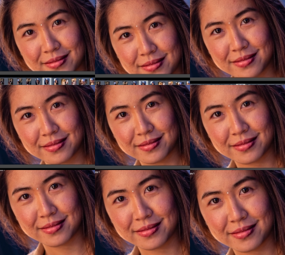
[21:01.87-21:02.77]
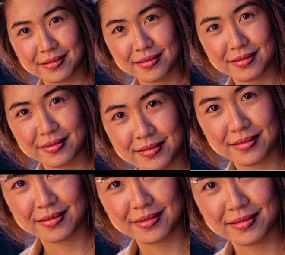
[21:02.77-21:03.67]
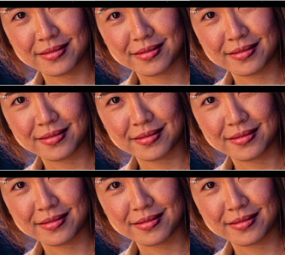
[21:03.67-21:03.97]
to, like, clean out blemishes and stuff. So,